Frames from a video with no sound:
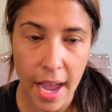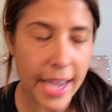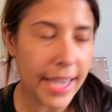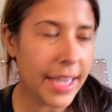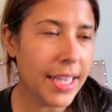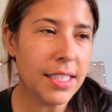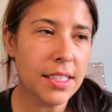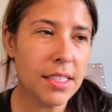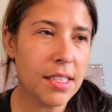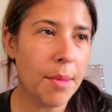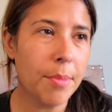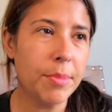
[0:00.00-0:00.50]
I
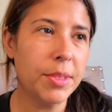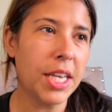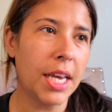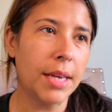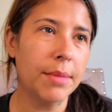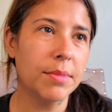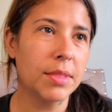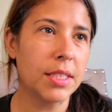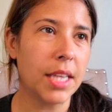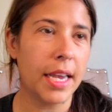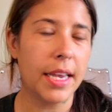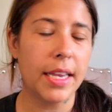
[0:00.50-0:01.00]
get
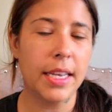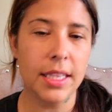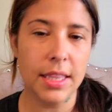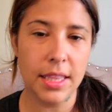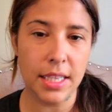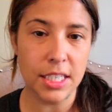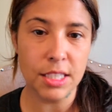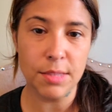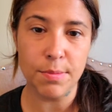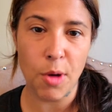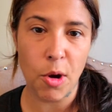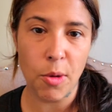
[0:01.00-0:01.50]

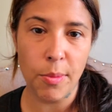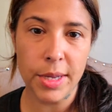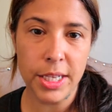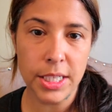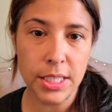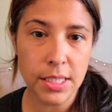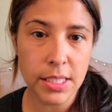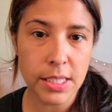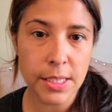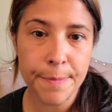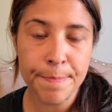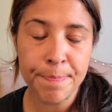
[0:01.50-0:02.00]
these
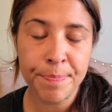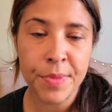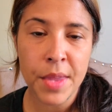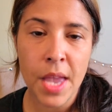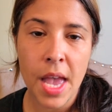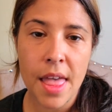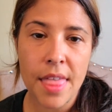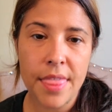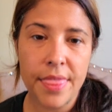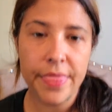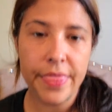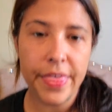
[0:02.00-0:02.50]
moments
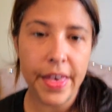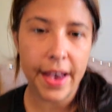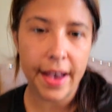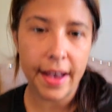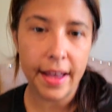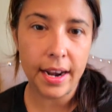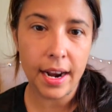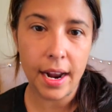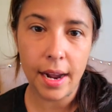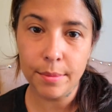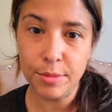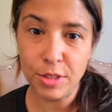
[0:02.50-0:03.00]

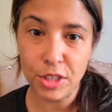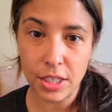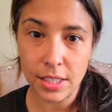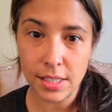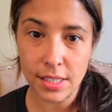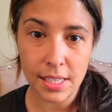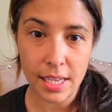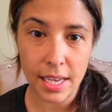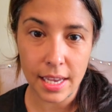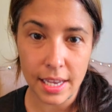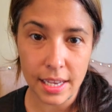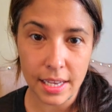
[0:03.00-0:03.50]
that I'm
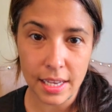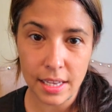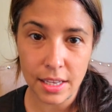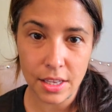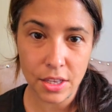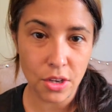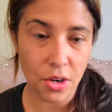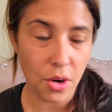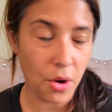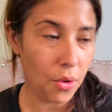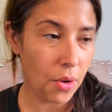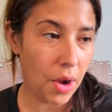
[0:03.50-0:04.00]
just like,
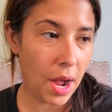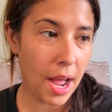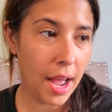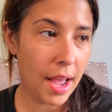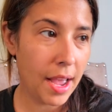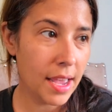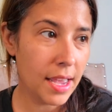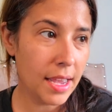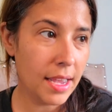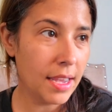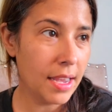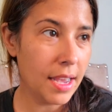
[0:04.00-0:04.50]
you know,
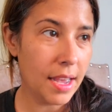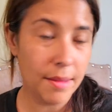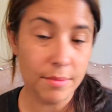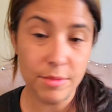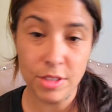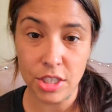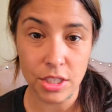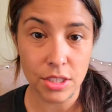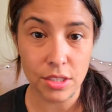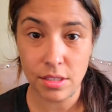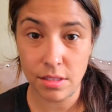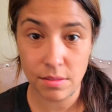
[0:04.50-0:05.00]
I am
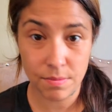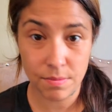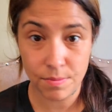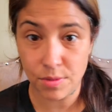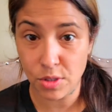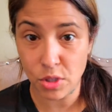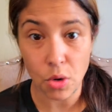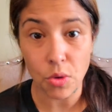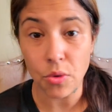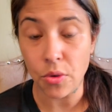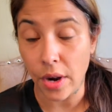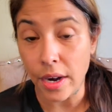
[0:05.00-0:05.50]
just
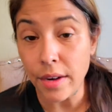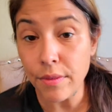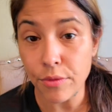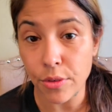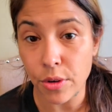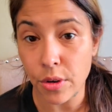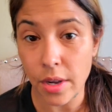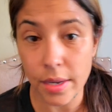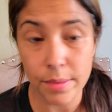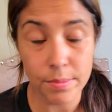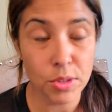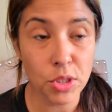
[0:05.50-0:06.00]
so
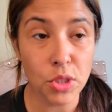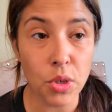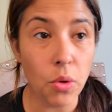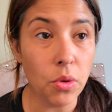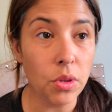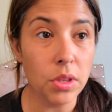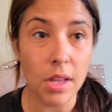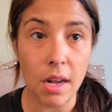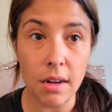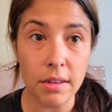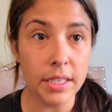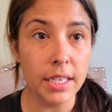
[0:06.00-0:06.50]
grateful. I'm so
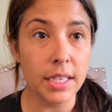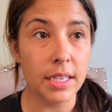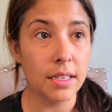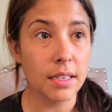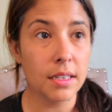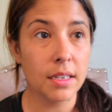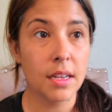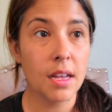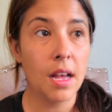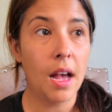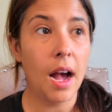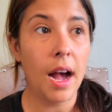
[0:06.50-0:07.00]
lucky.
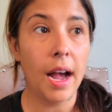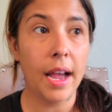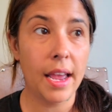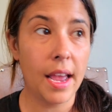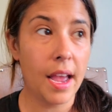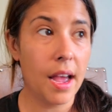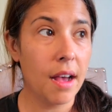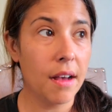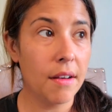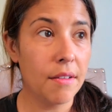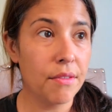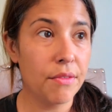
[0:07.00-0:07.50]
I
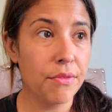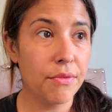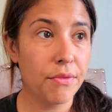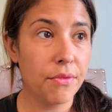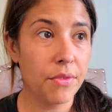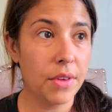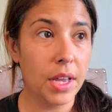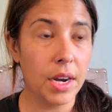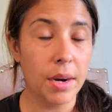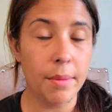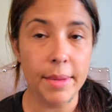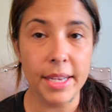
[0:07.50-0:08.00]
have
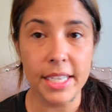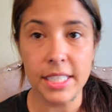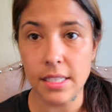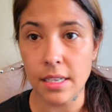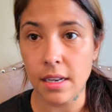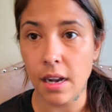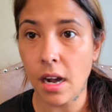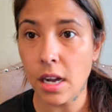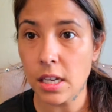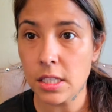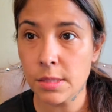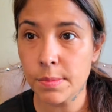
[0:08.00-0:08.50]
an amazing
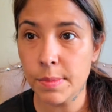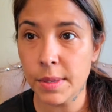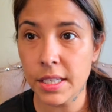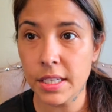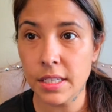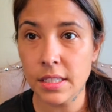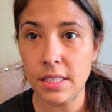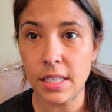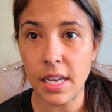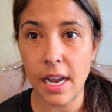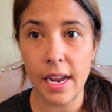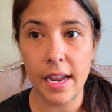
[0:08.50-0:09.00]

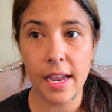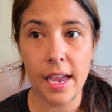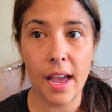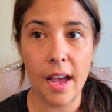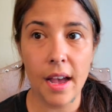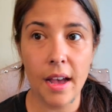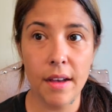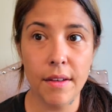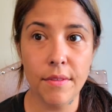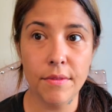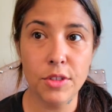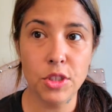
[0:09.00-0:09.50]
husband. I
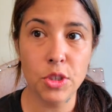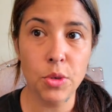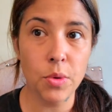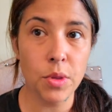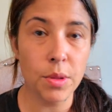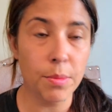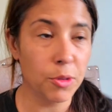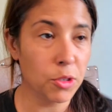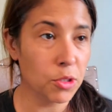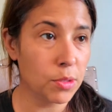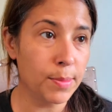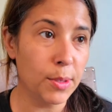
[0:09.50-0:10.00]
have two of the
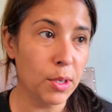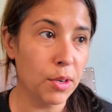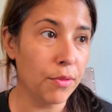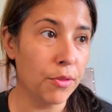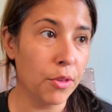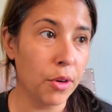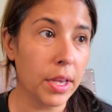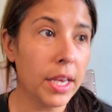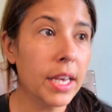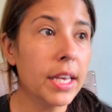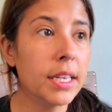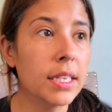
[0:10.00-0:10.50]
most beautiful
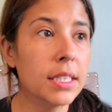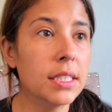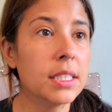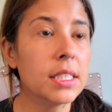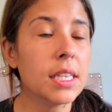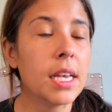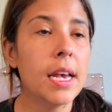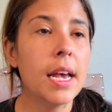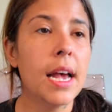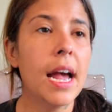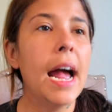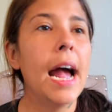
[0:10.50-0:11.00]
kids.
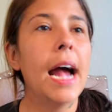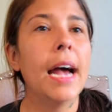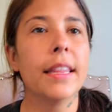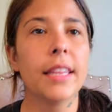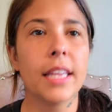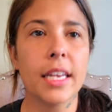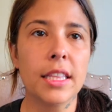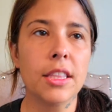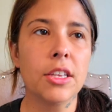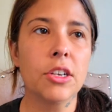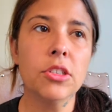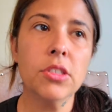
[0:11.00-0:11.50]
And
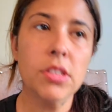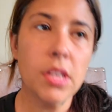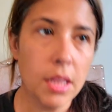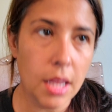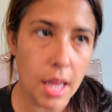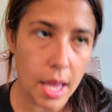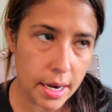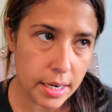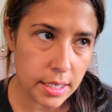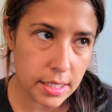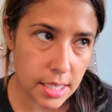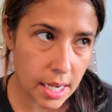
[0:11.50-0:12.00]
like, there's a
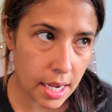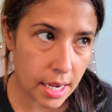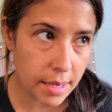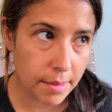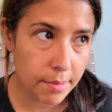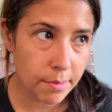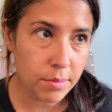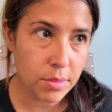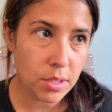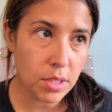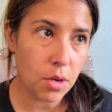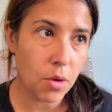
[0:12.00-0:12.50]
lot of
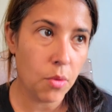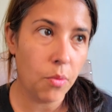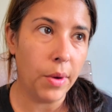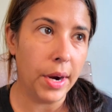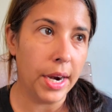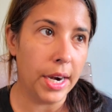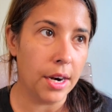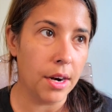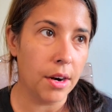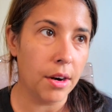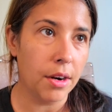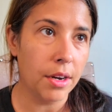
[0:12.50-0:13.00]
times
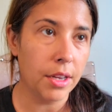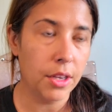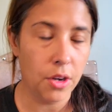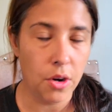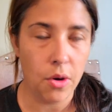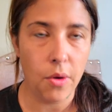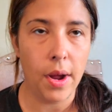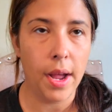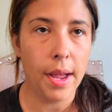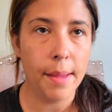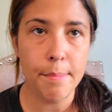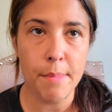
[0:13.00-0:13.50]
where, you
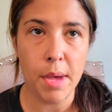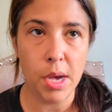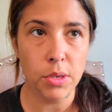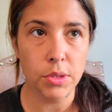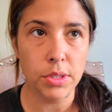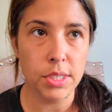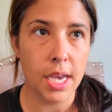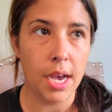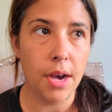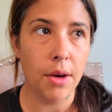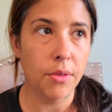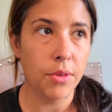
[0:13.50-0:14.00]
know, I melt
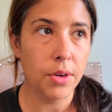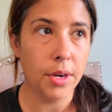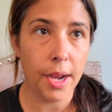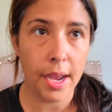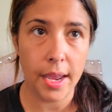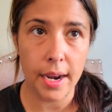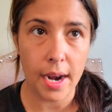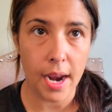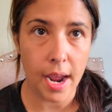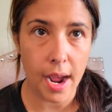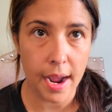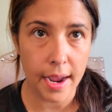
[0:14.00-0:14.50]
down
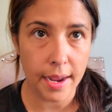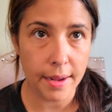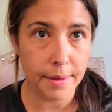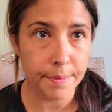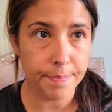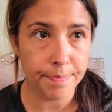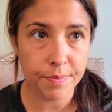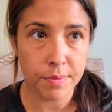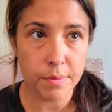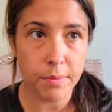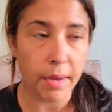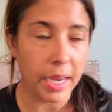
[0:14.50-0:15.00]
and
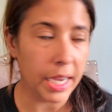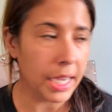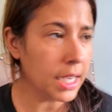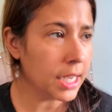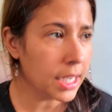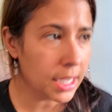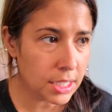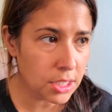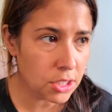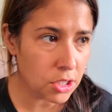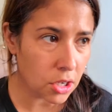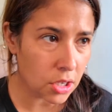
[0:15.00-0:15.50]
my
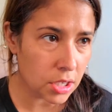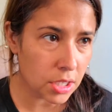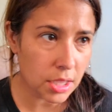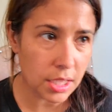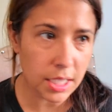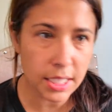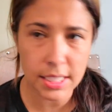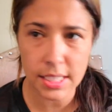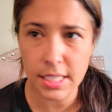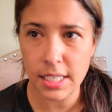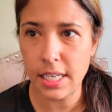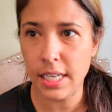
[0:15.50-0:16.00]
kids aren't
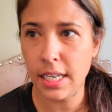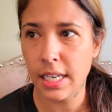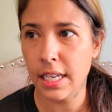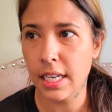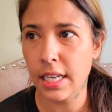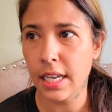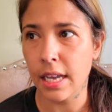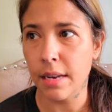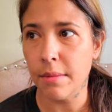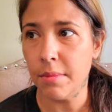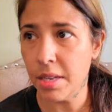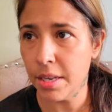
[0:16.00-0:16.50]

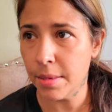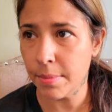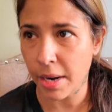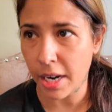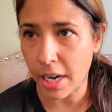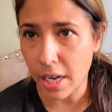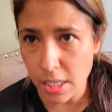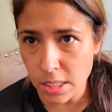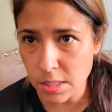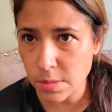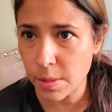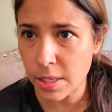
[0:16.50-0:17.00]
listening and me and my
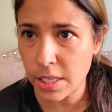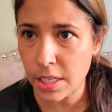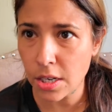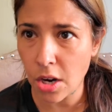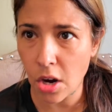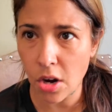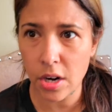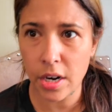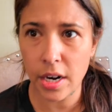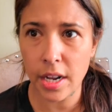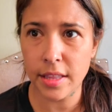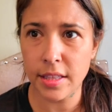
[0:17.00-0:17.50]
husband
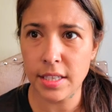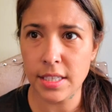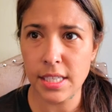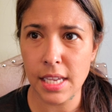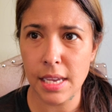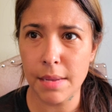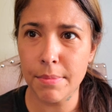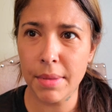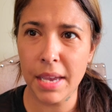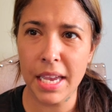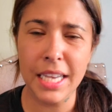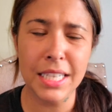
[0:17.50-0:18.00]
aren't on the
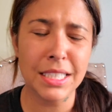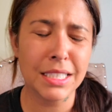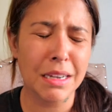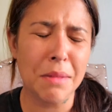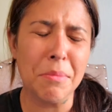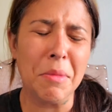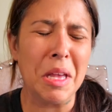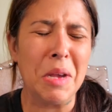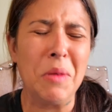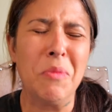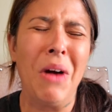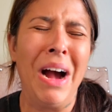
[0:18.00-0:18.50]
same page. And I'm
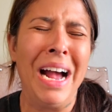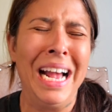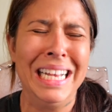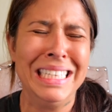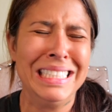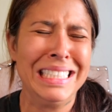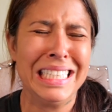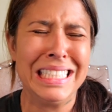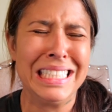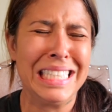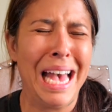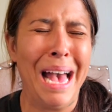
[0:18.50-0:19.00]
like, why is
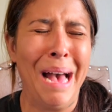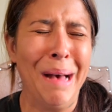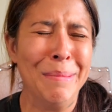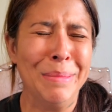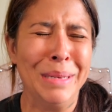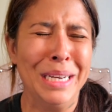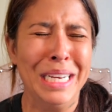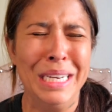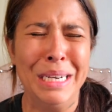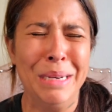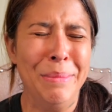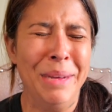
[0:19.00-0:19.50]
this
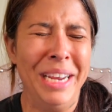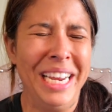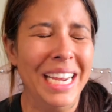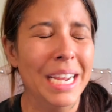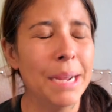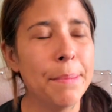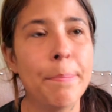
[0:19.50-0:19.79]
happening to me?